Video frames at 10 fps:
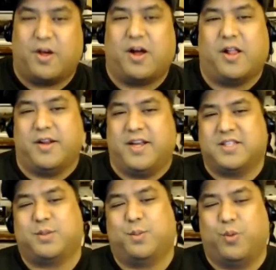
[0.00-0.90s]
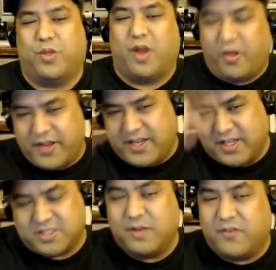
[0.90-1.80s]
the holidays with all the
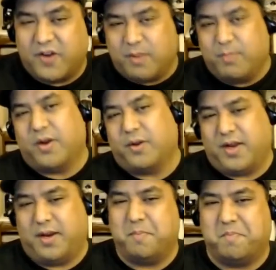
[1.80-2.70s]
DLC fucking bundled in.